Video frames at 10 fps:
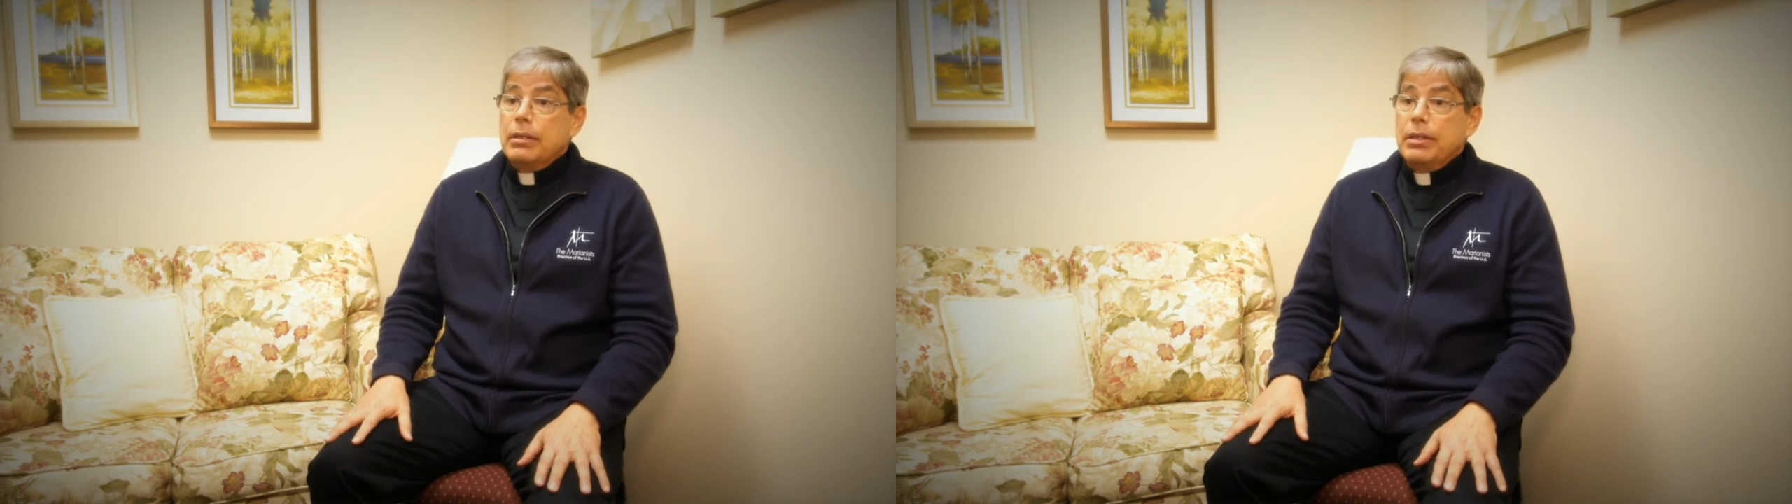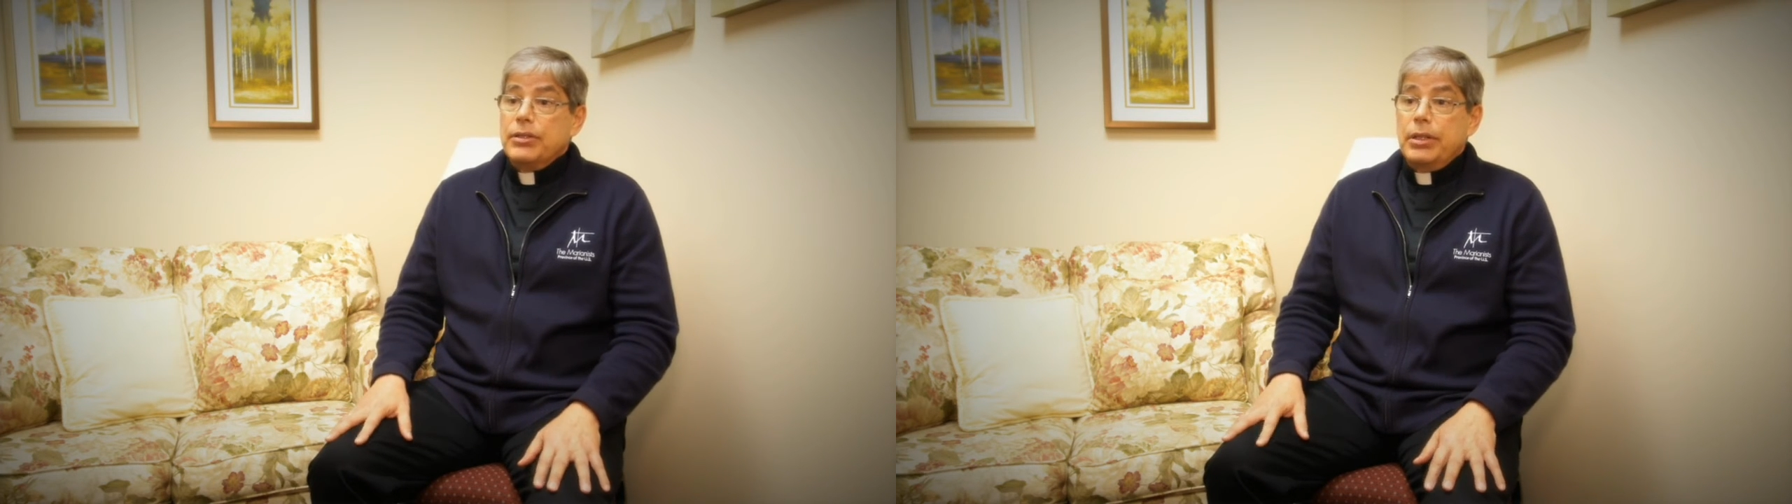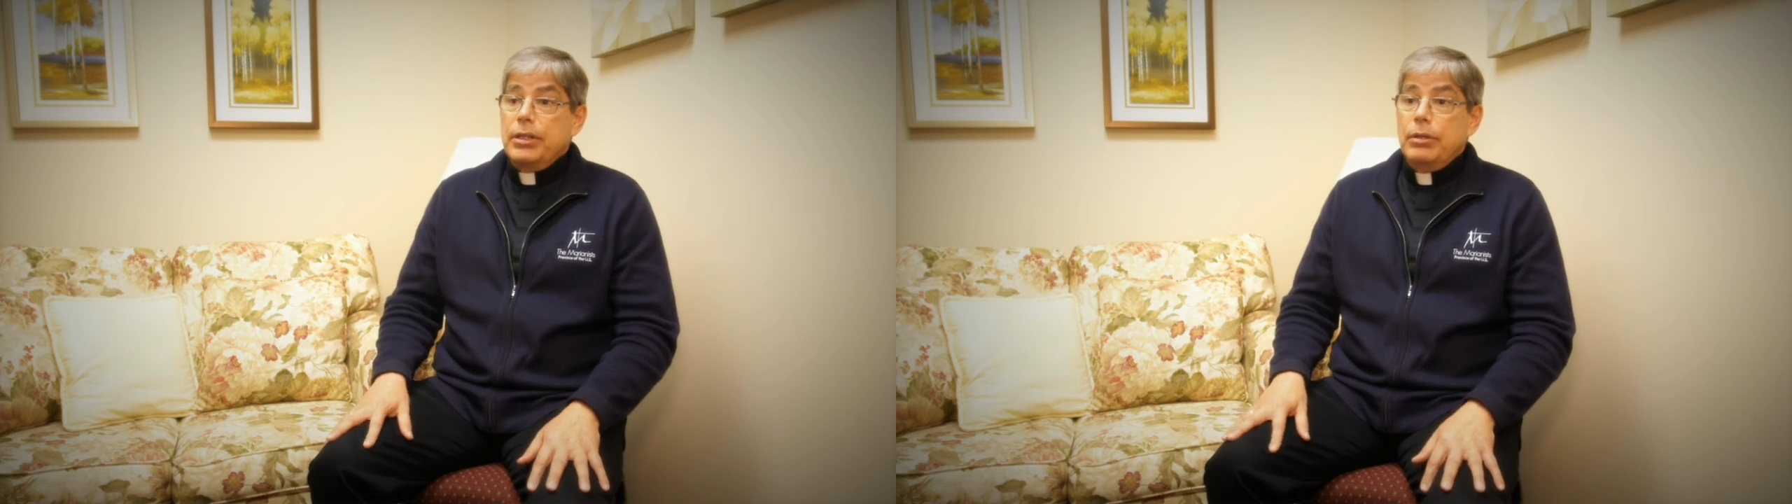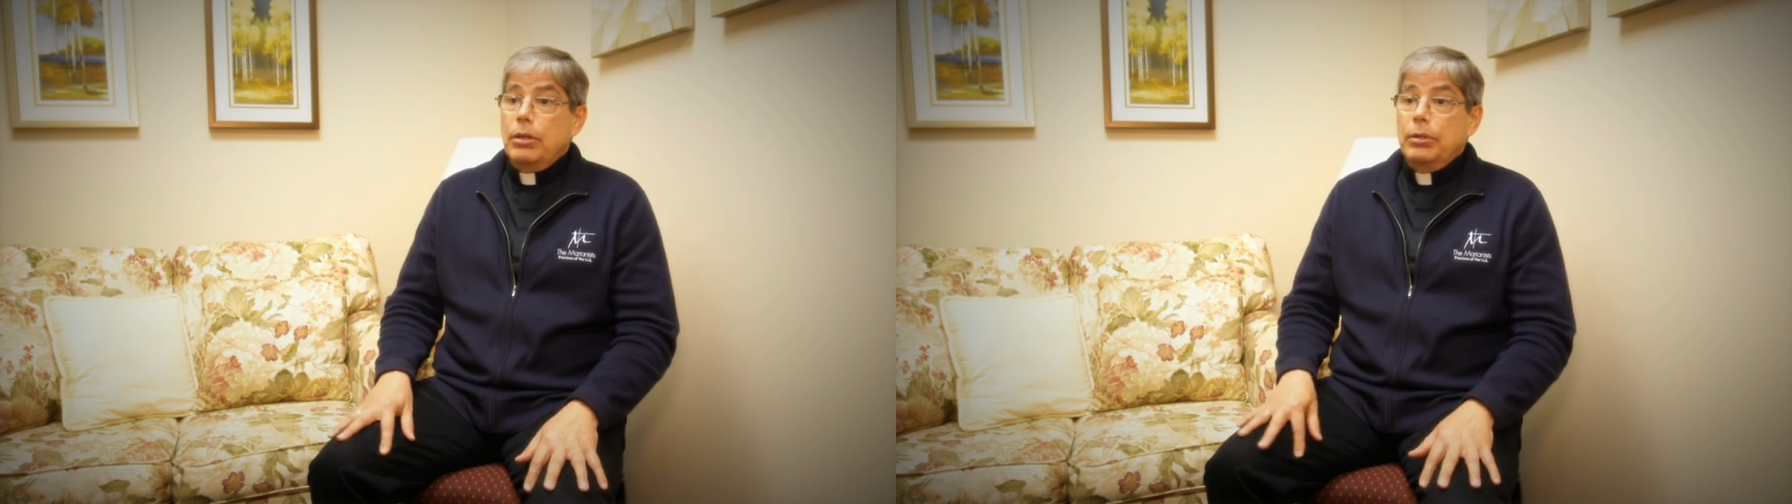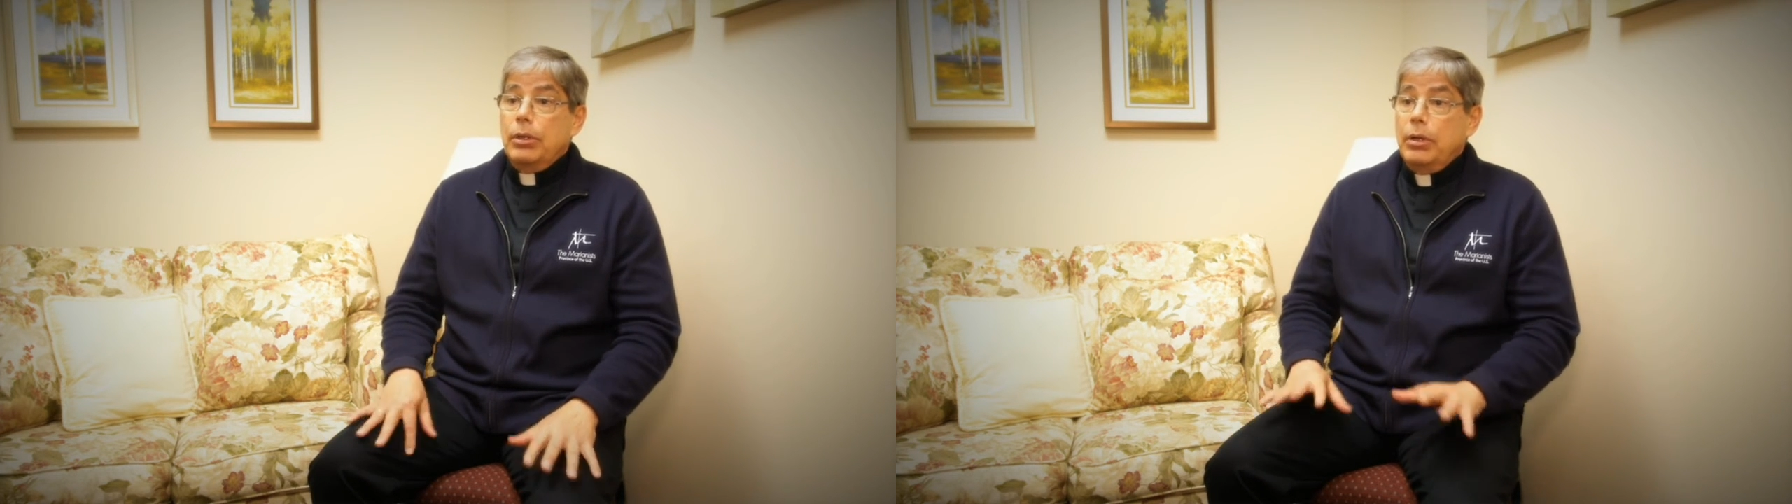and say, you
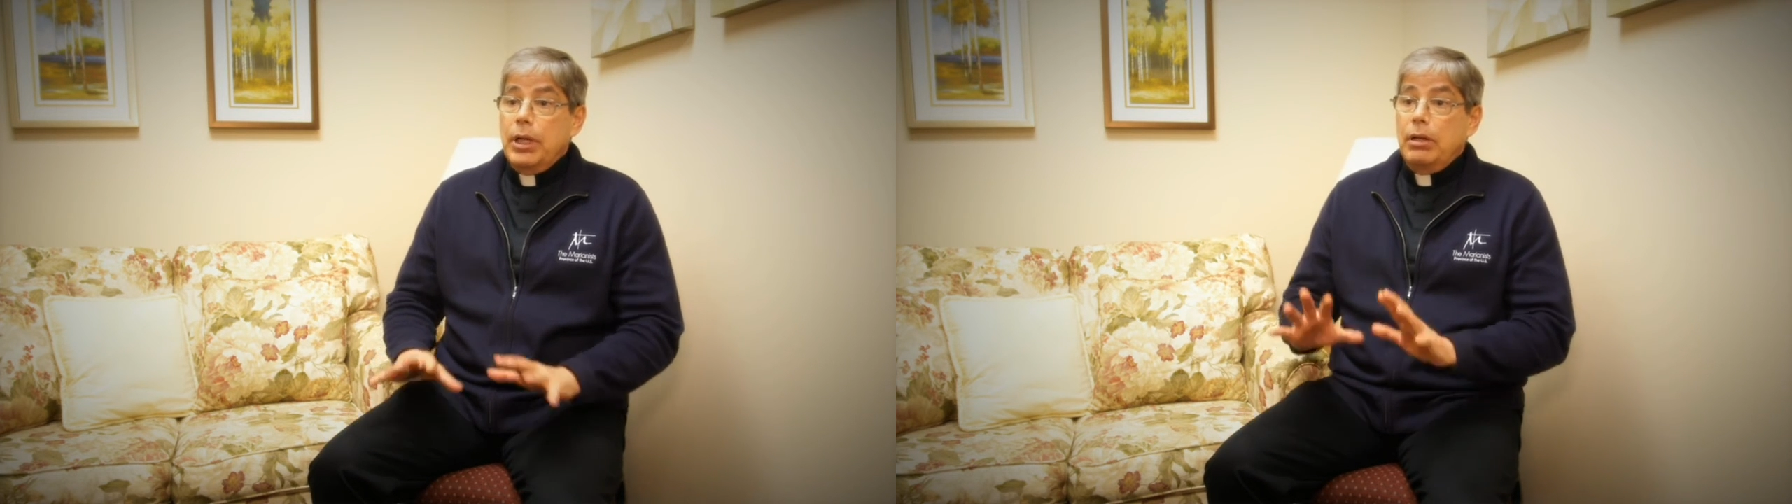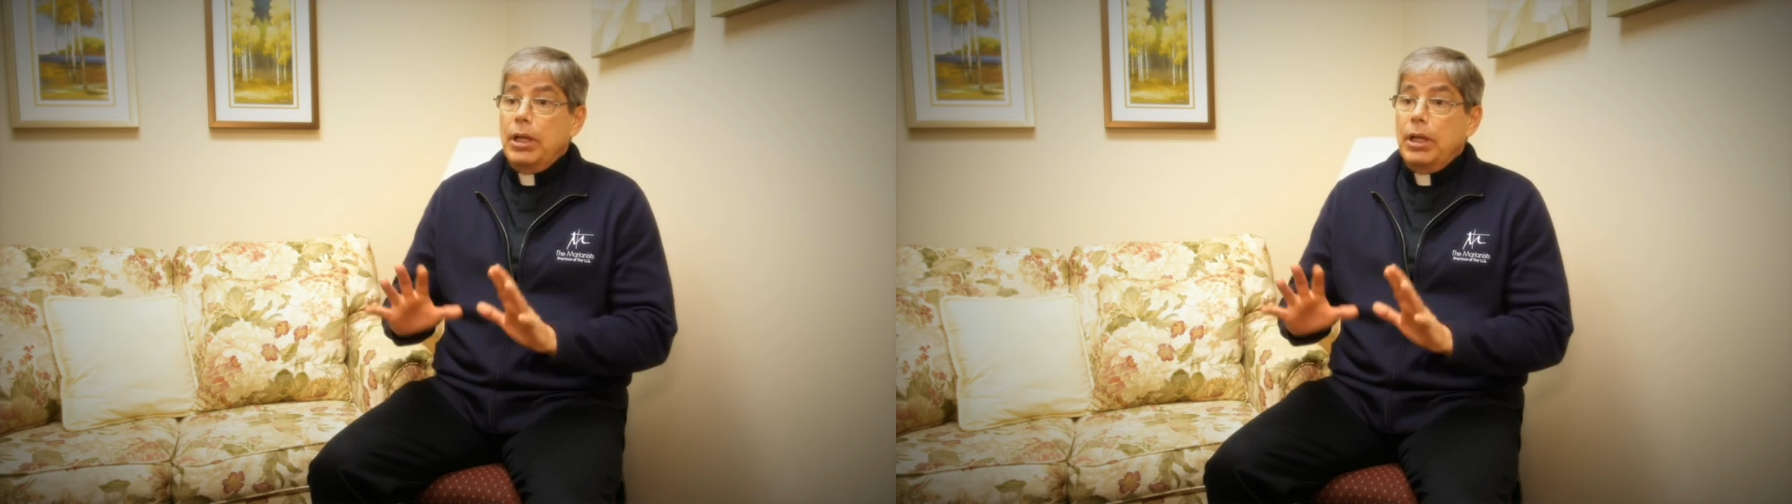don't know how